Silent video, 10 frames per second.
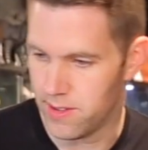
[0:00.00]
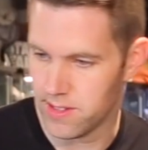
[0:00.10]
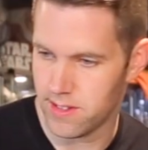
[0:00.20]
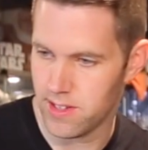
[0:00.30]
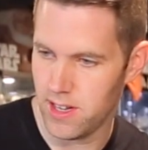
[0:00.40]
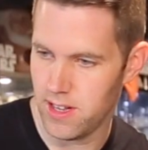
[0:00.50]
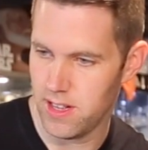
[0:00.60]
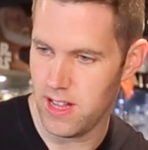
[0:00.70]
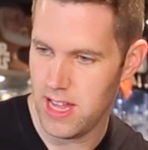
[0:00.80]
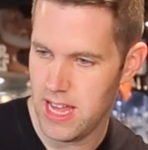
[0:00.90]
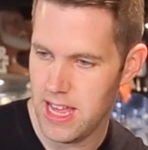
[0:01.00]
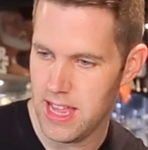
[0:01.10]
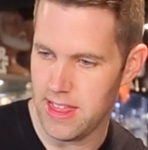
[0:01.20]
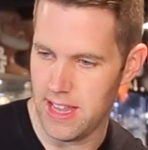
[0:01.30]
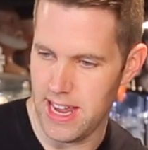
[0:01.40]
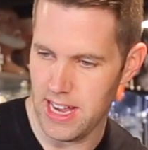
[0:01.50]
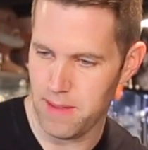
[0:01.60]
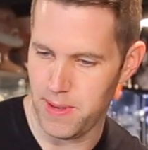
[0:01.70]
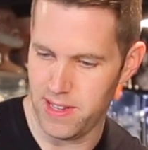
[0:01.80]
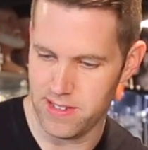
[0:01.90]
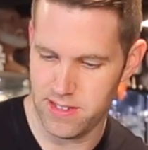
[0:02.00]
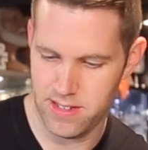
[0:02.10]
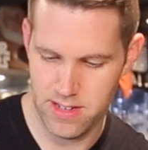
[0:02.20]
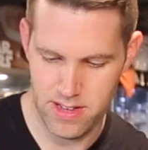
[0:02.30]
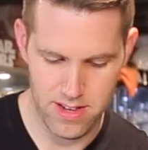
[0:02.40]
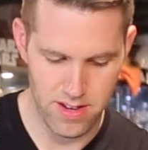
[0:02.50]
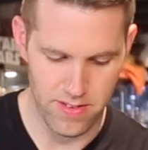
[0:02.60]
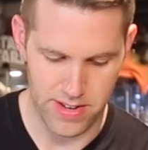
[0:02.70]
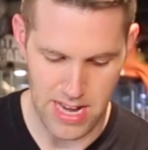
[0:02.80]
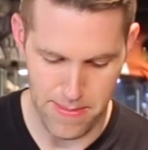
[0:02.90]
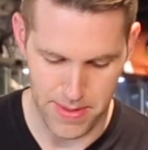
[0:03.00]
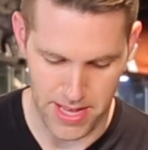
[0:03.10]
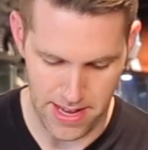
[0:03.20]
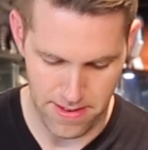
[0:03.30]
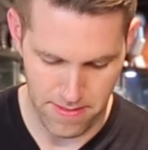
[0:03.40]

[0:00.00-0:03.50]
install the neck piece over top of that.